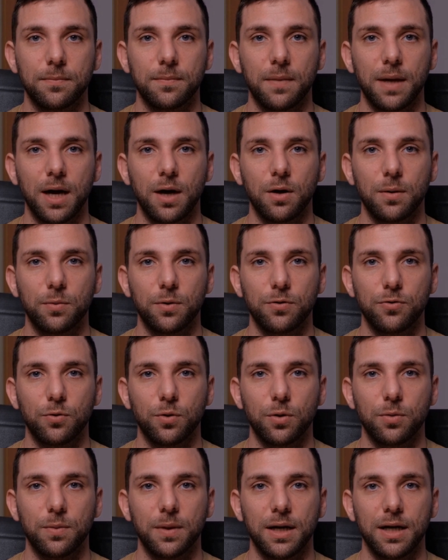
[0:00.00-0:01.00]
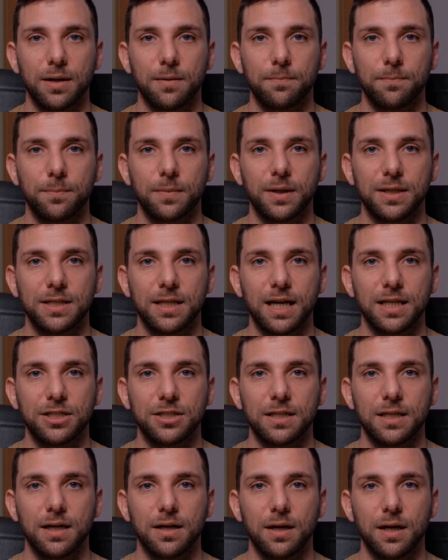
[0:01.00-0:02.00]
How to perform A/B
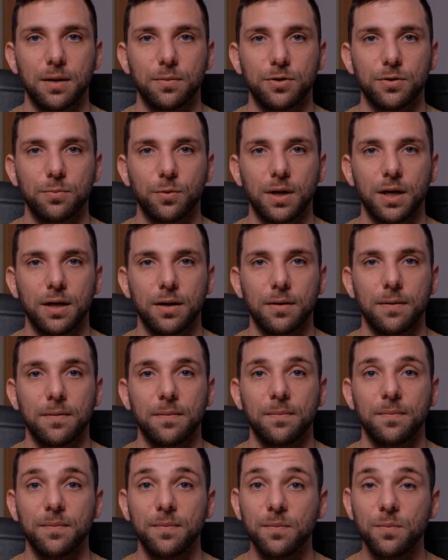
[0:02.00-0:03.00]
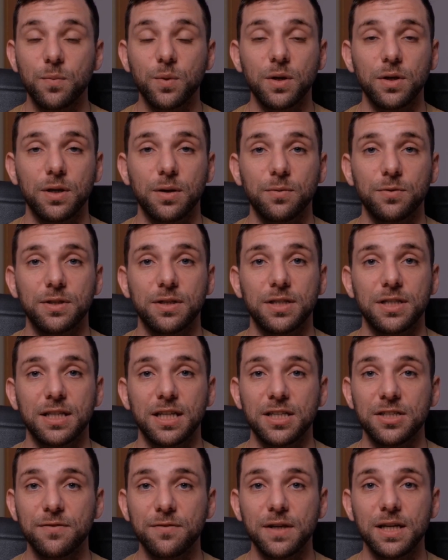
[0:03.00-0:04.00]
testing in HubSpot. Welcome to
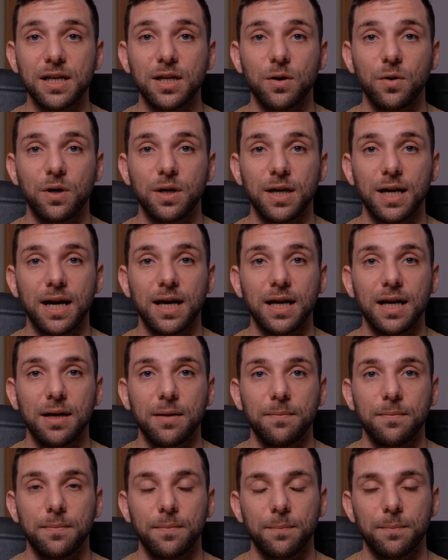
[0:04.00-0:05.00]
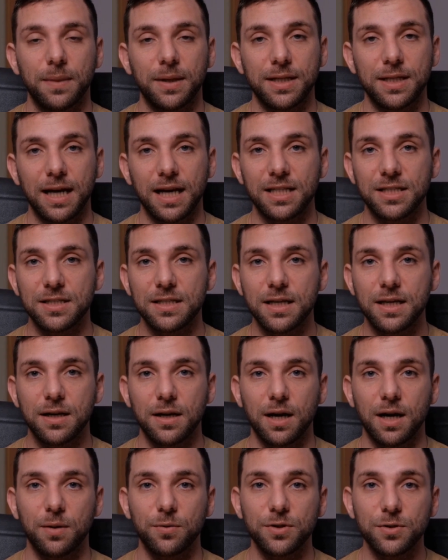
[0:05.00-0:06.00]
today's video on A/B testing
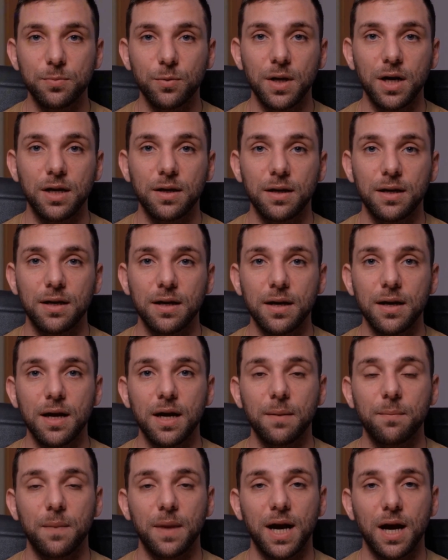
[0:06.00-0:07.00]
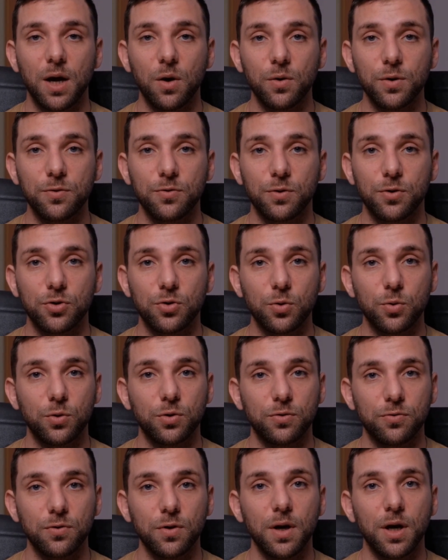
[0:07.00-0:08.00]
in HubSpot, a powerful
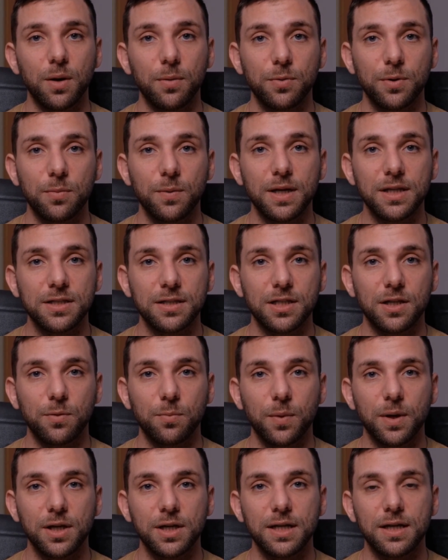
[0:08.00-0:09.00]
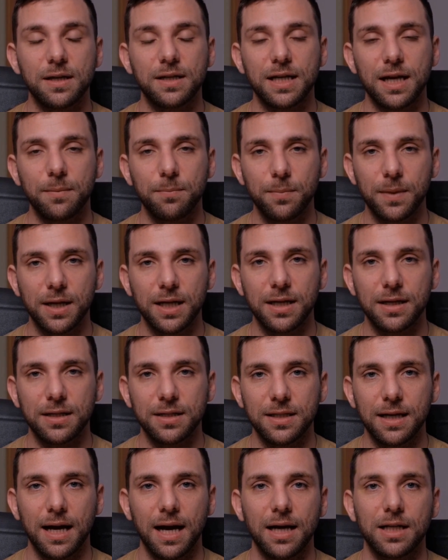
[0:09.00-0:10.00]
tool for optimizing your marketing
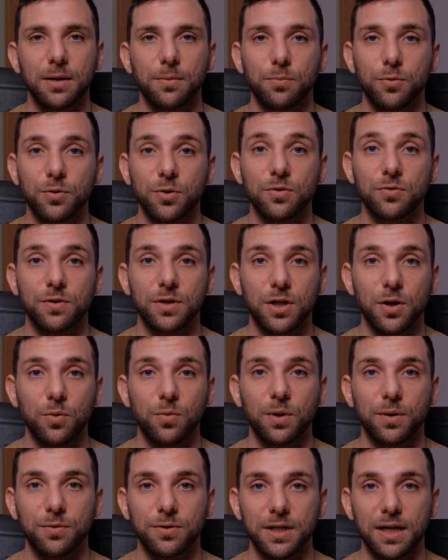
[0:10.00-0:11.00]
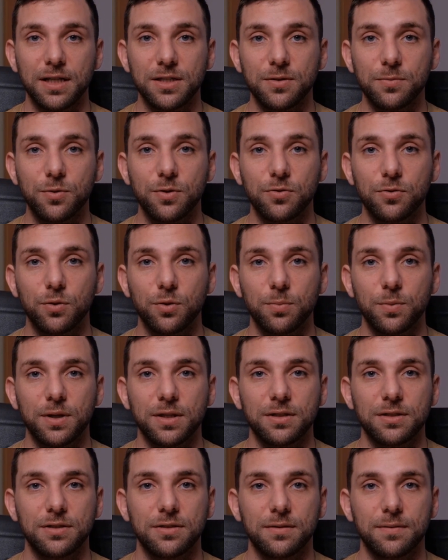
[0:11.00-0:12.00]
campaigns and improving your website's
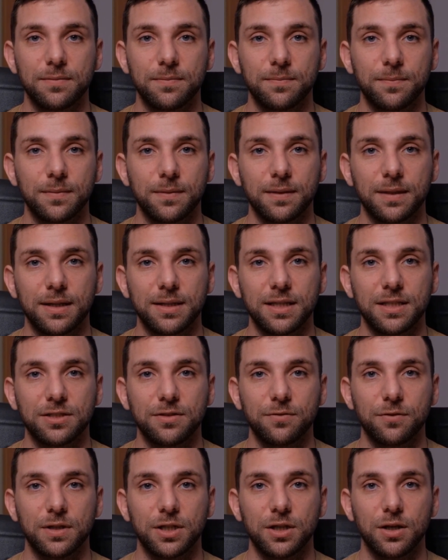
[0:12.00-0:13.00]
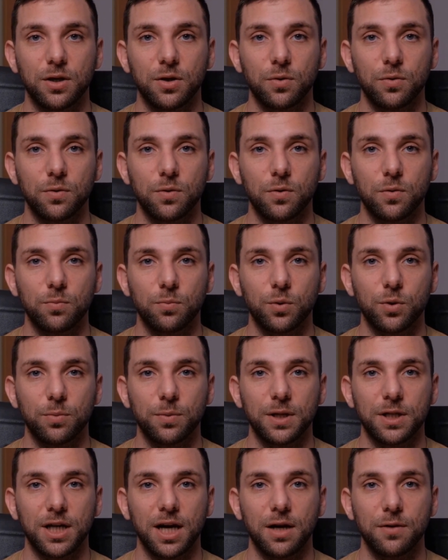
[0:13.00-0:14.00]
performance. In this video, we'll
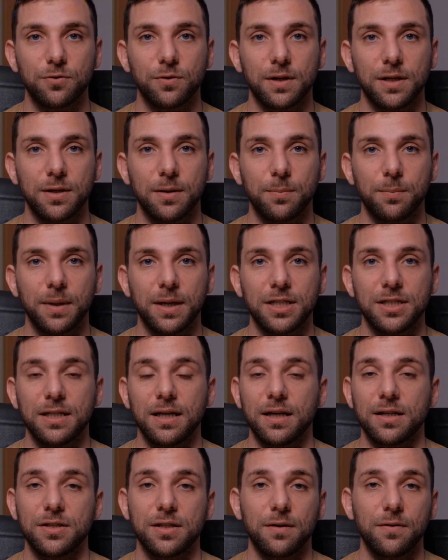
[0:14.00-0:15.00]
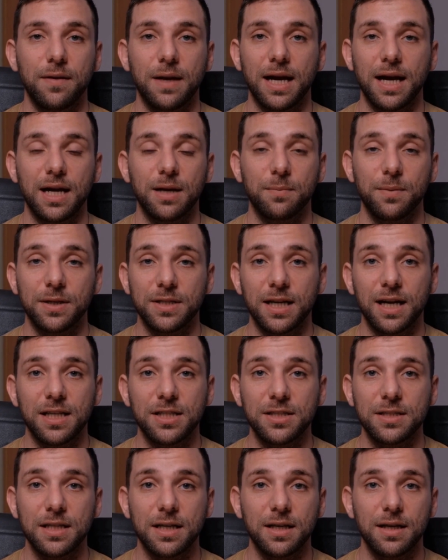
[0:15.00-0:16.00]
be covering the basics of A/B
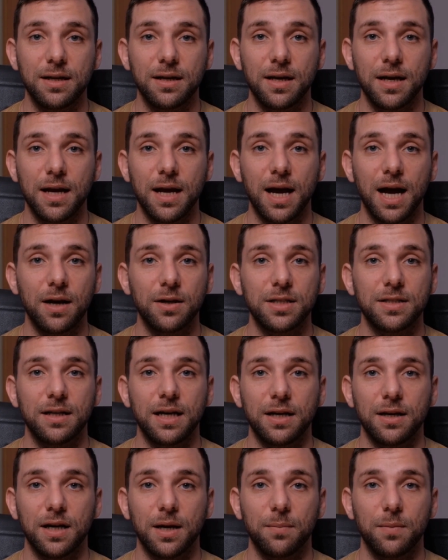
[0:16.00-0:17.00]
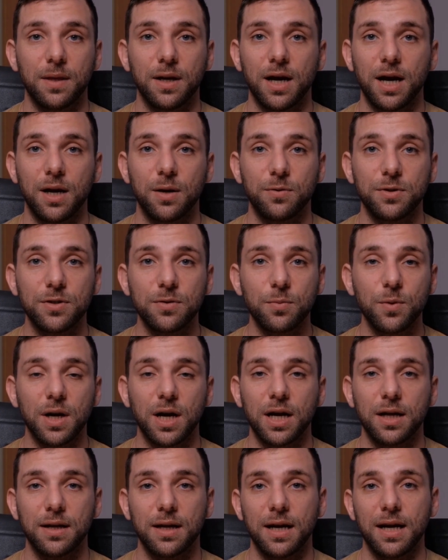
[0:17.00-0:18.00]
testing, how to set it up in
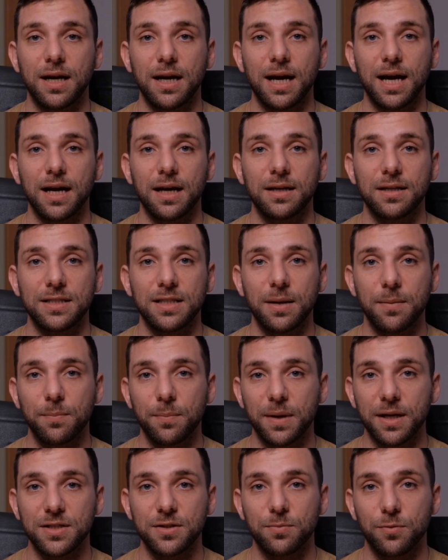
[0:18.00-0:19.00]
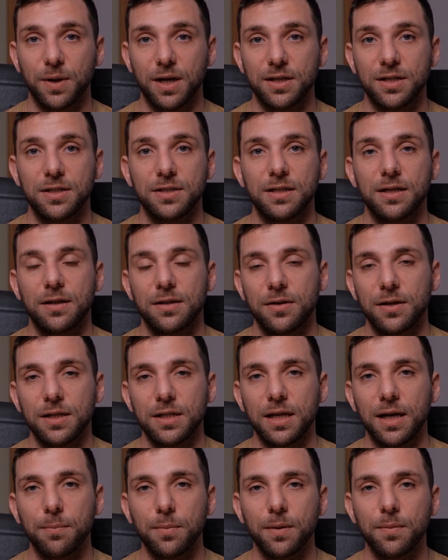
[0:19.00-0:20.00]
HubSpot, and some best practices to
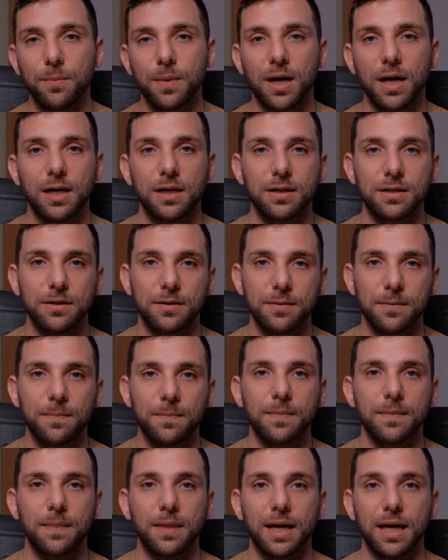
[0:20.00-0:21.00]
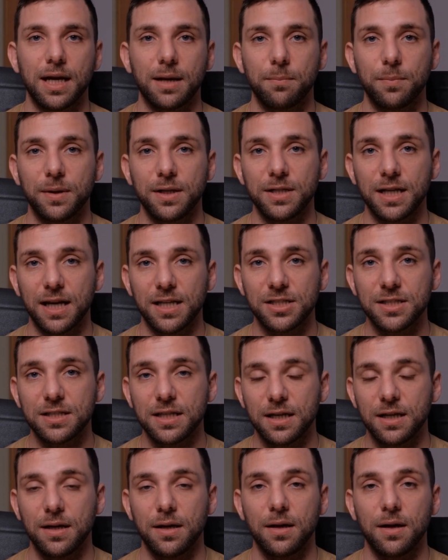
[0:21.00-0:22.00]
keep in mind. A/B
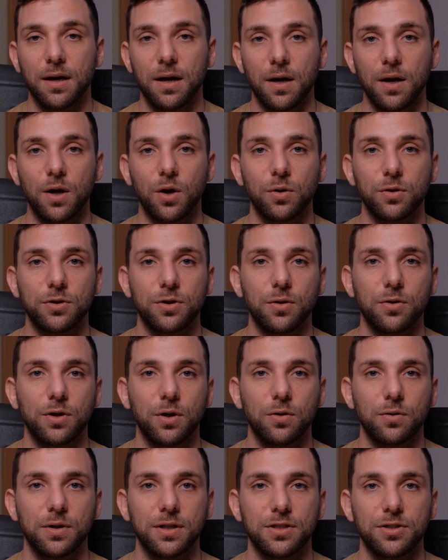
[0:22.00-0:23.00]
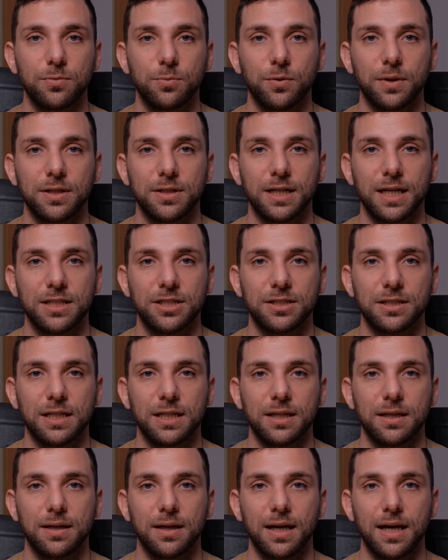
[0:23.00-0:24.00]
testing, also known as split
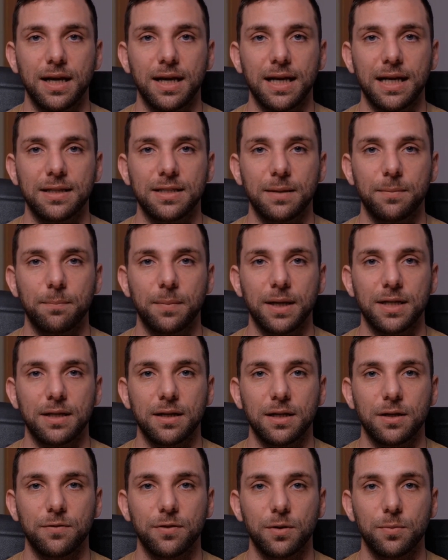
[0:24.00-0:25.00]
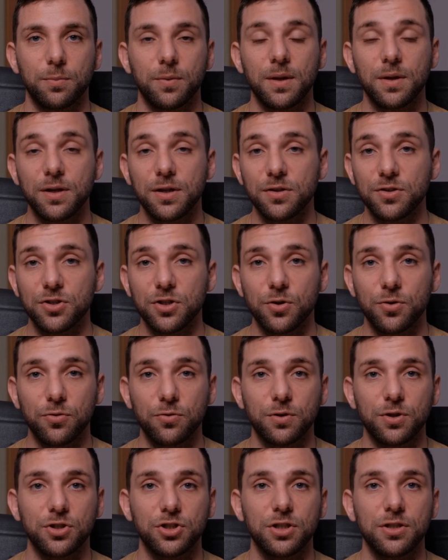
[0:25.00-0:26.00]
testing, is a method of comparing two
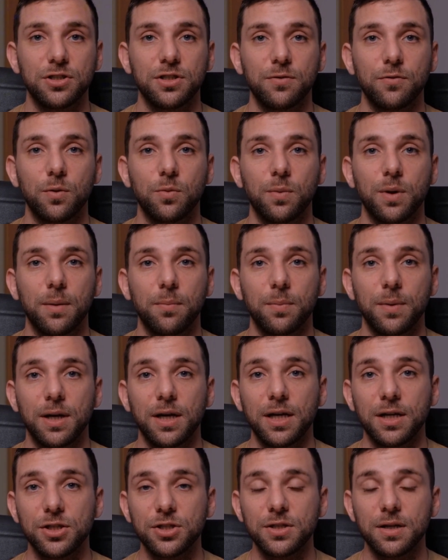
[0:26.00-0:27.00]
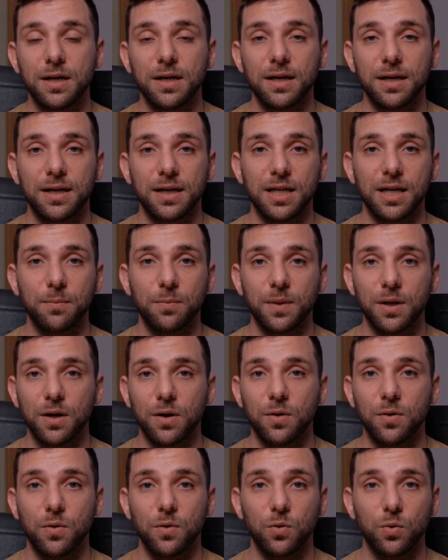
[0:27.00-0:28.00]
versions of a web page,
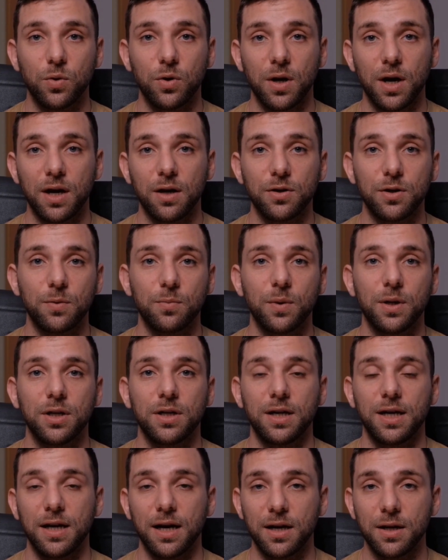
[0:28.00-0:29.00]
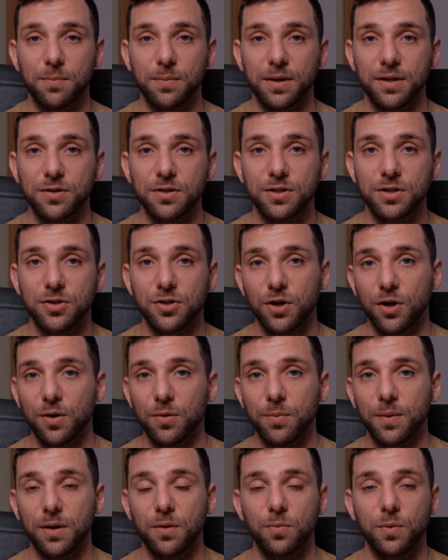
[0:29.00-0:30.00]
email, or other marketing element to
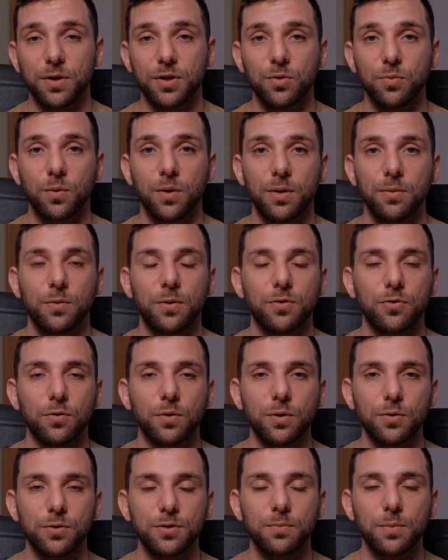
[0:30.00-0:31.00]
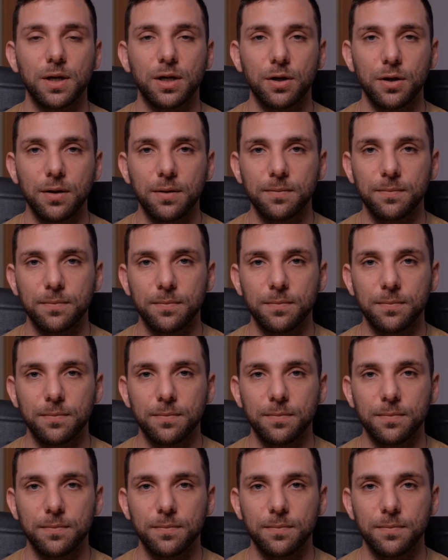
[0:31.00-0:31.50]
determine which one performs better.